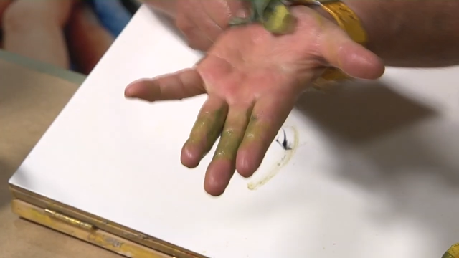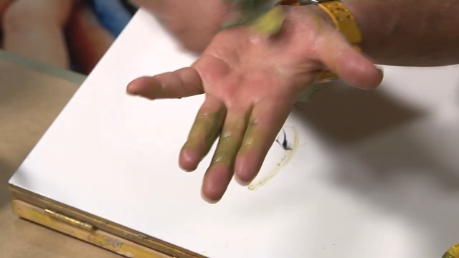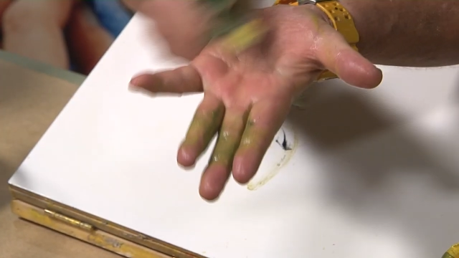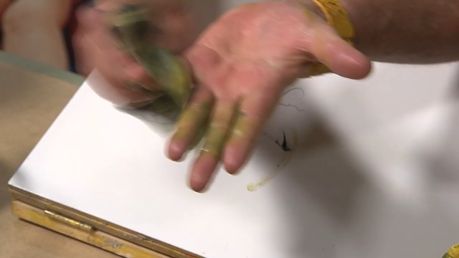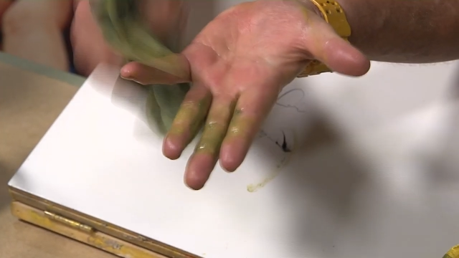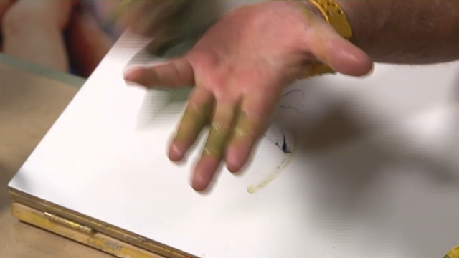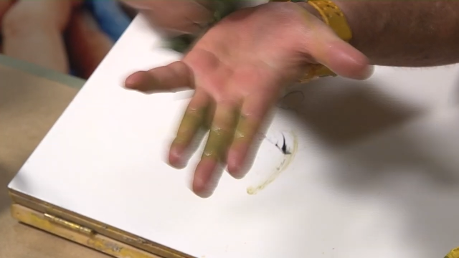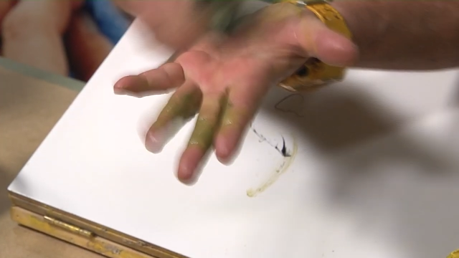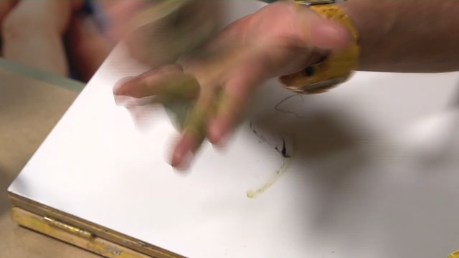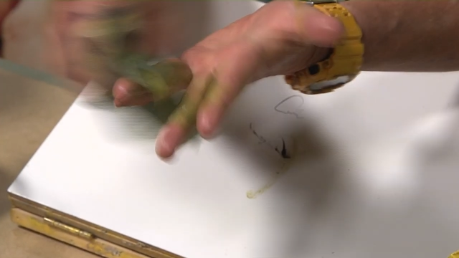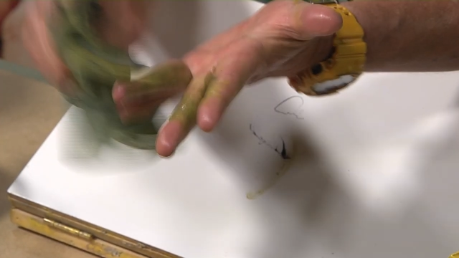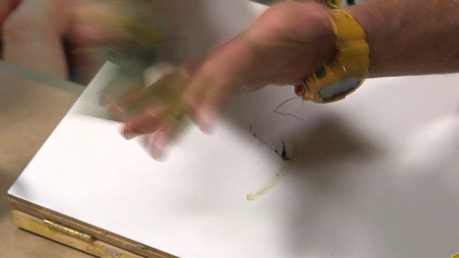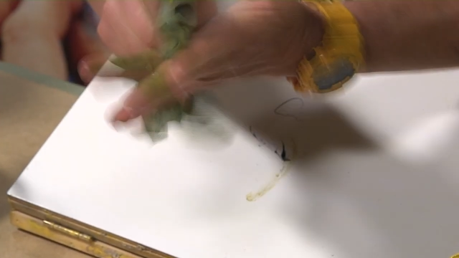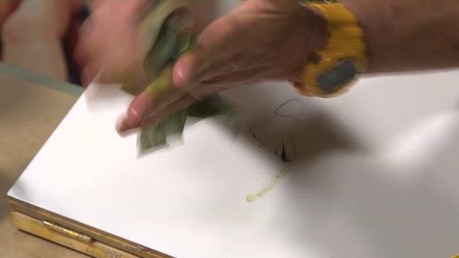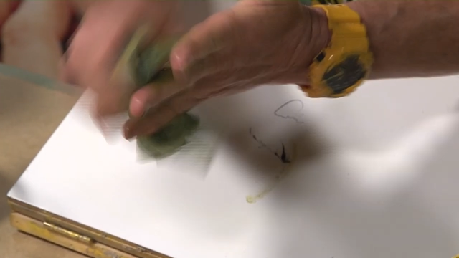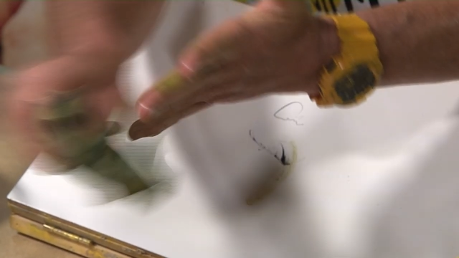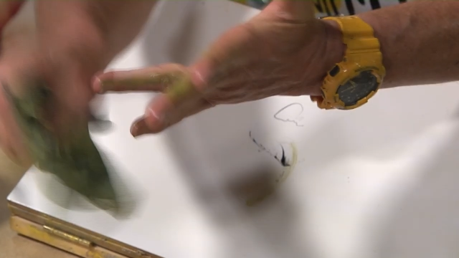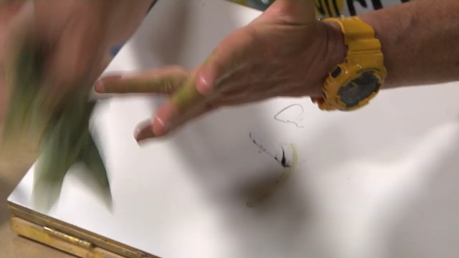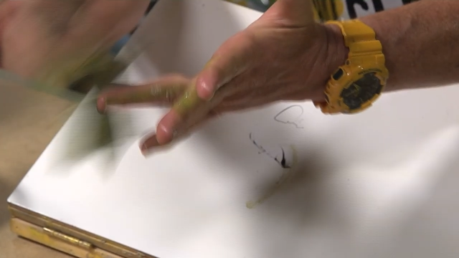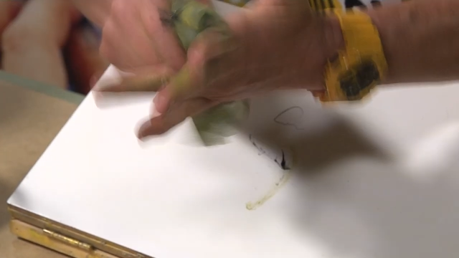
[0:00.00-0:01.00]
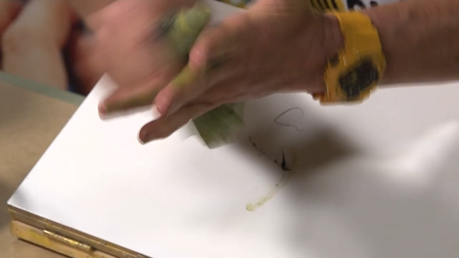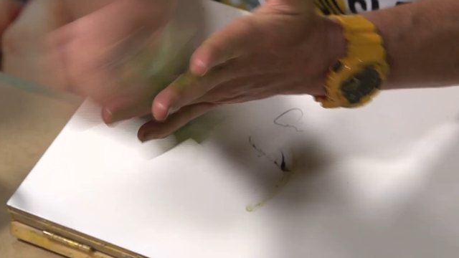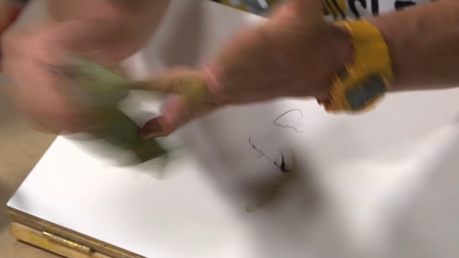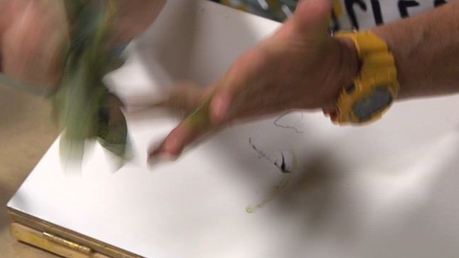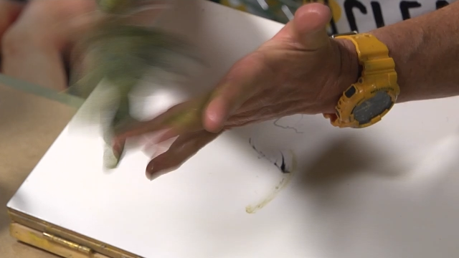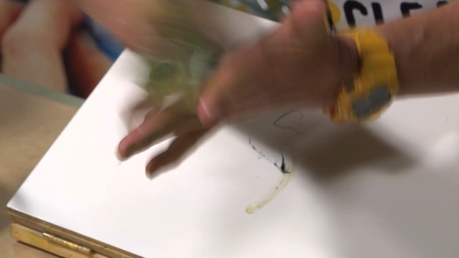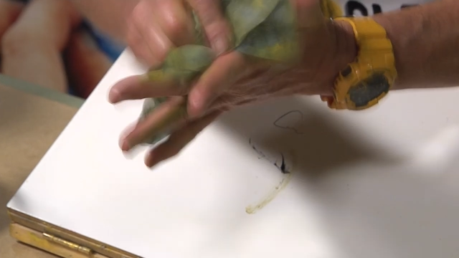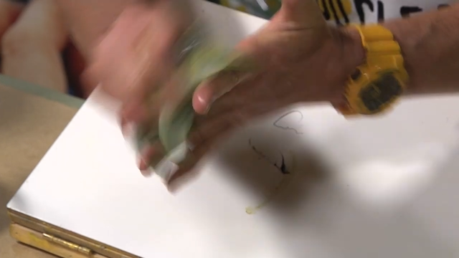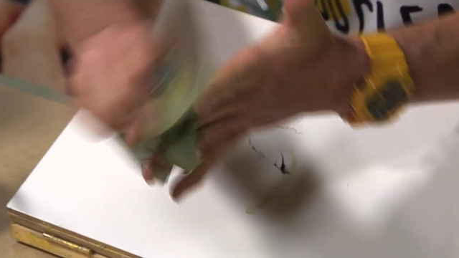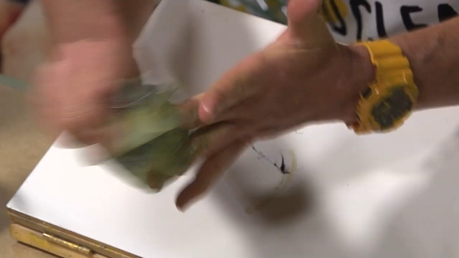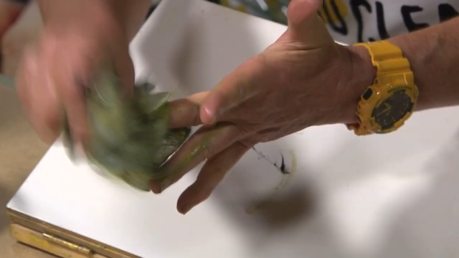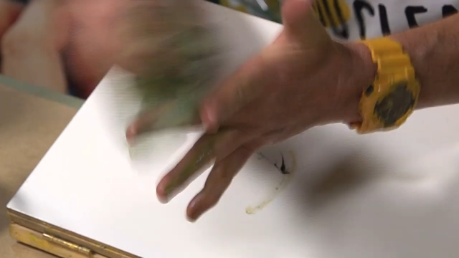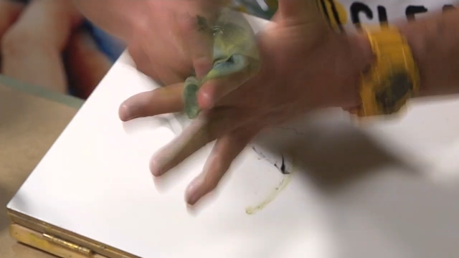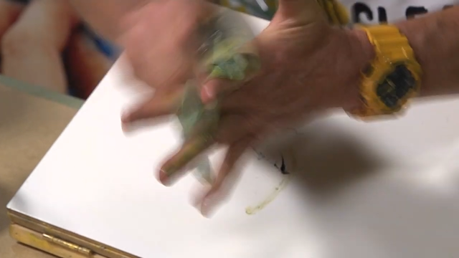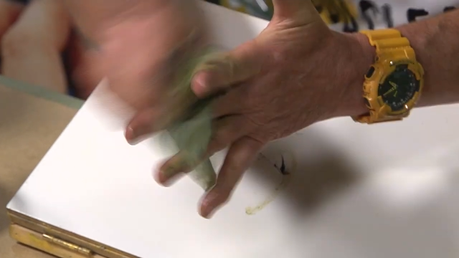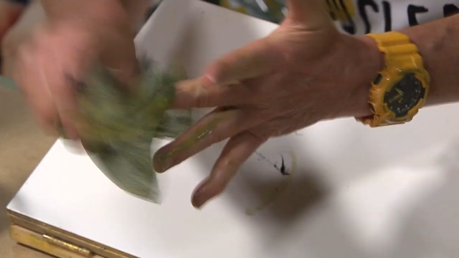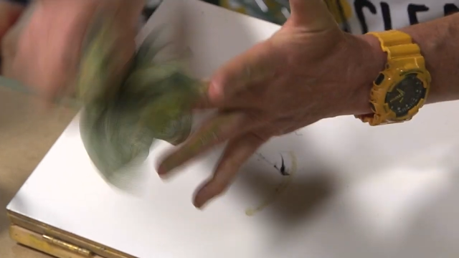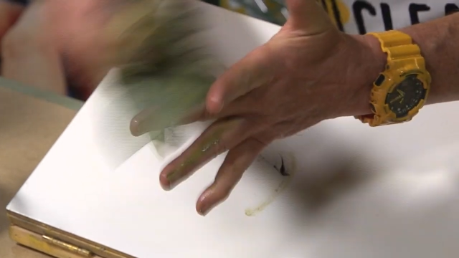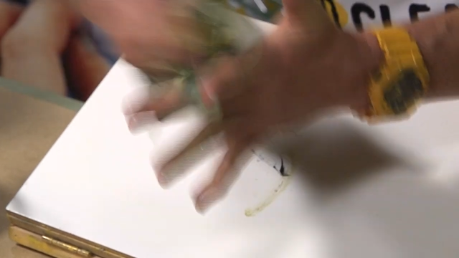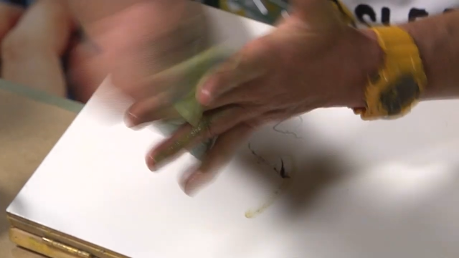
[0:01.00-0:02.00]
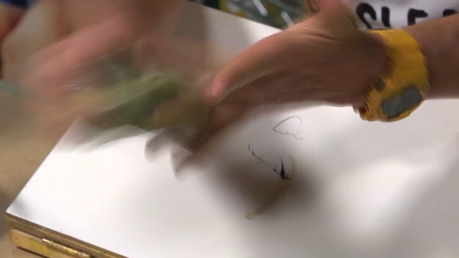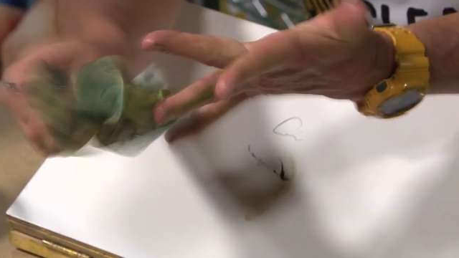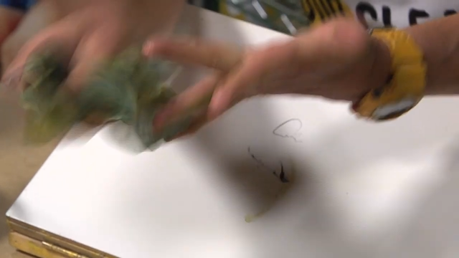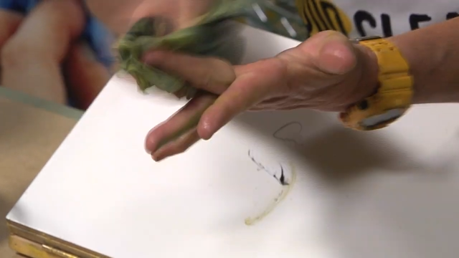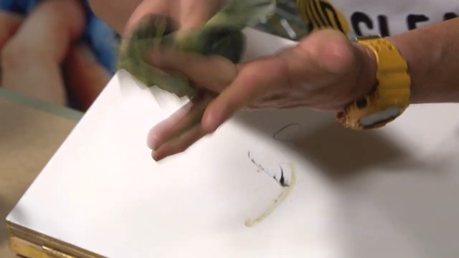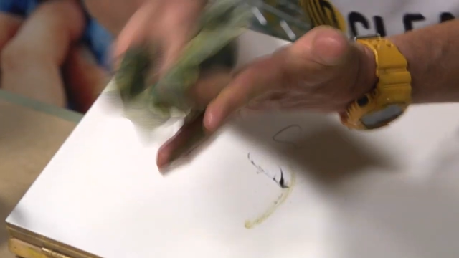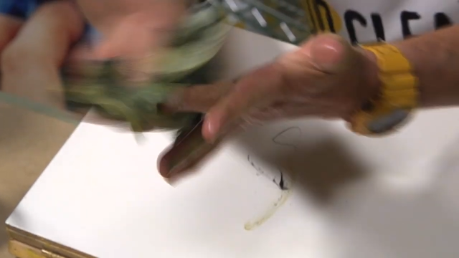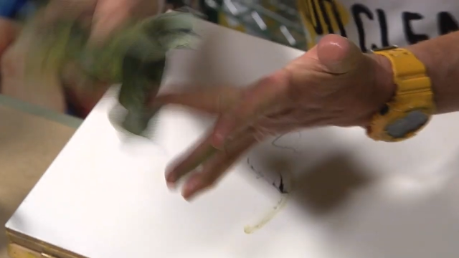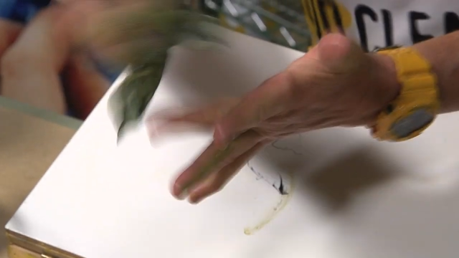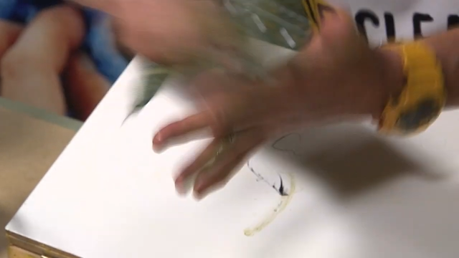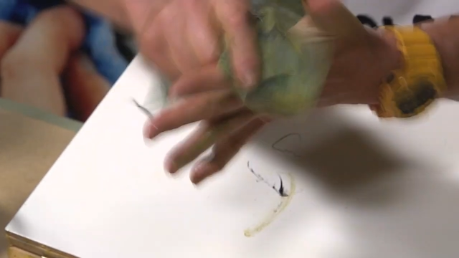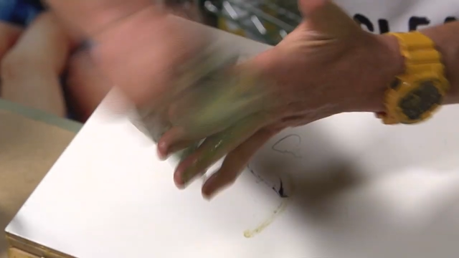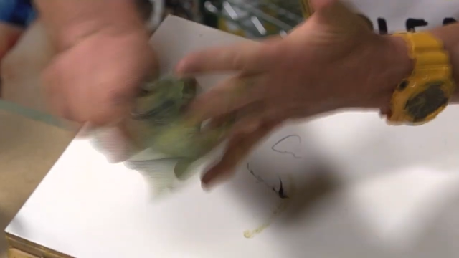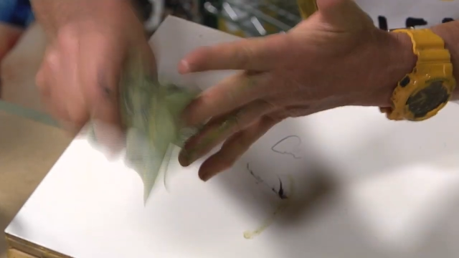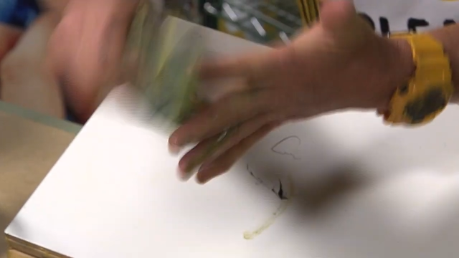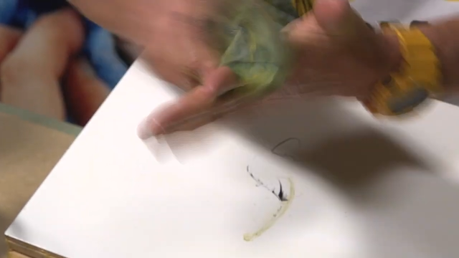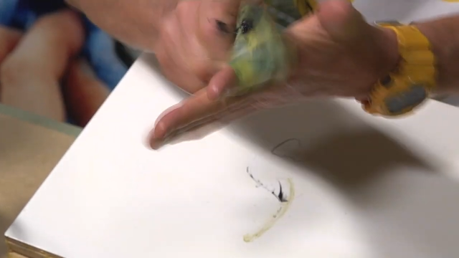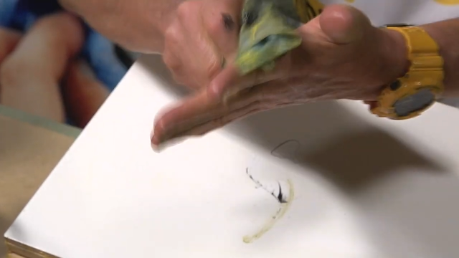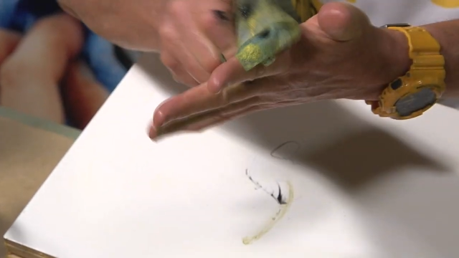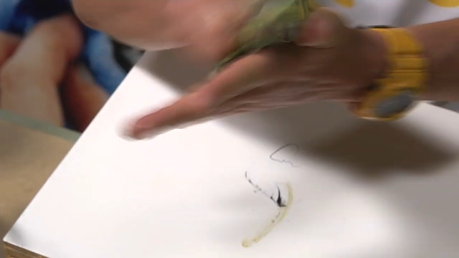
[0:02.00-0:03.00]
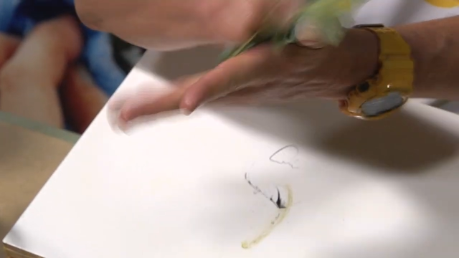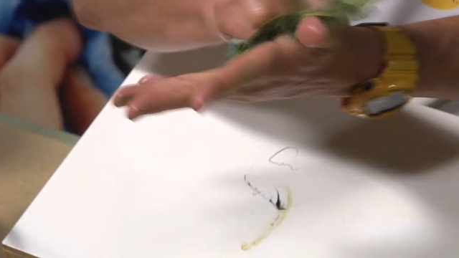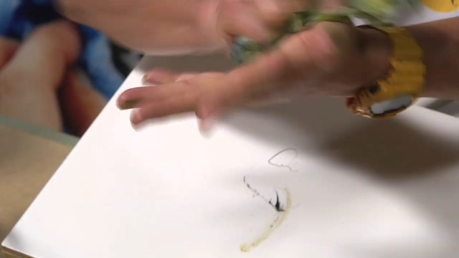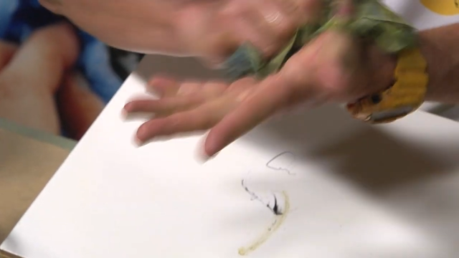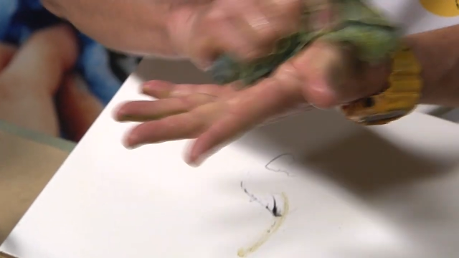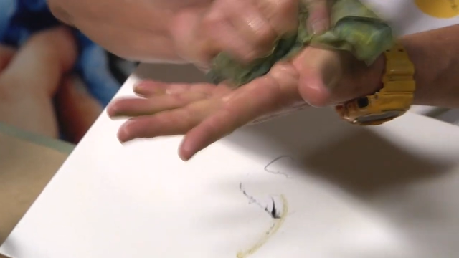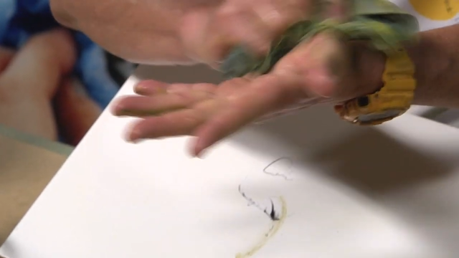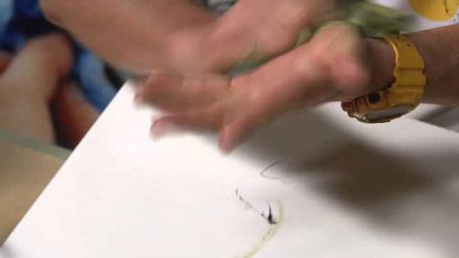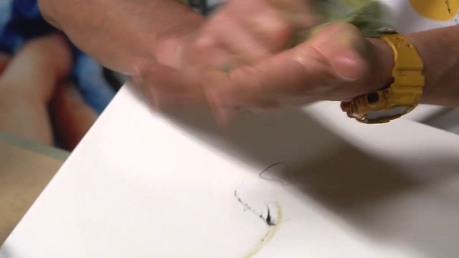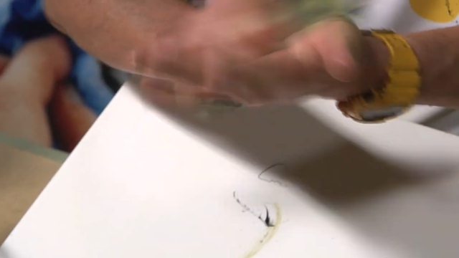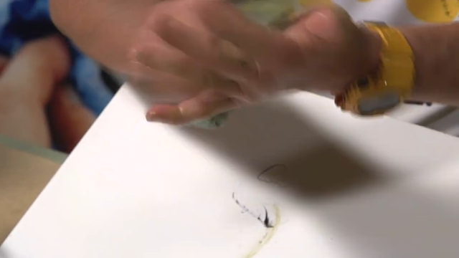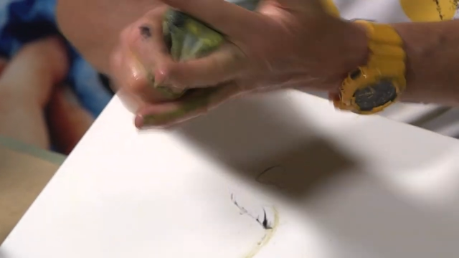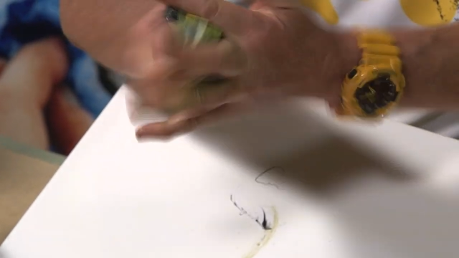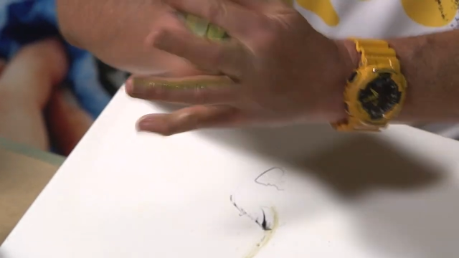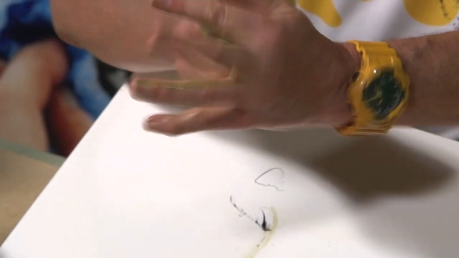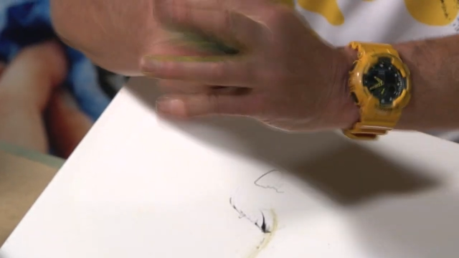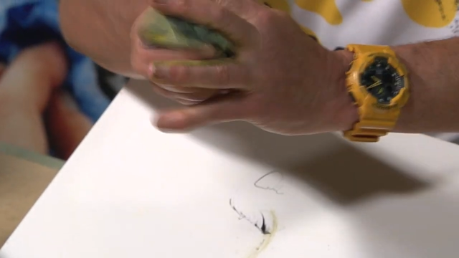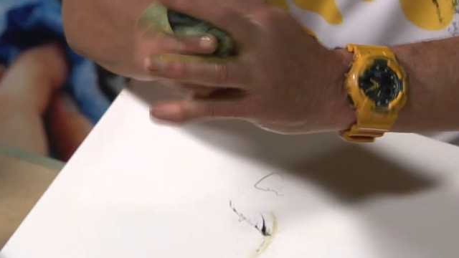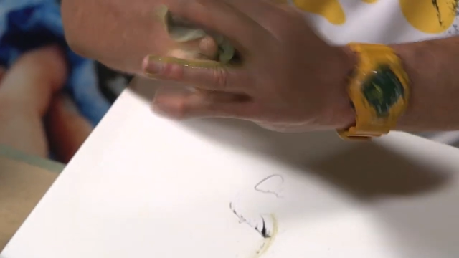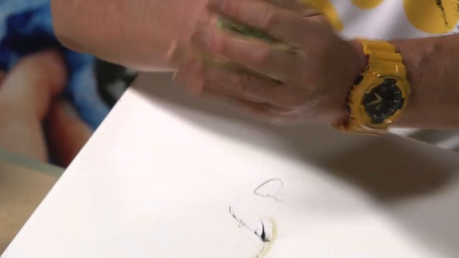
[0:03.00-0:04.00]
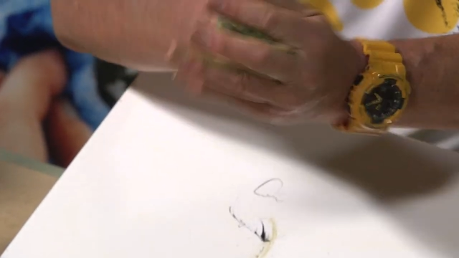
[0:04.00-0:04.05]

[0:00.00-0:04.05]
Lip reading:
No face is visible, so there are no lips to read.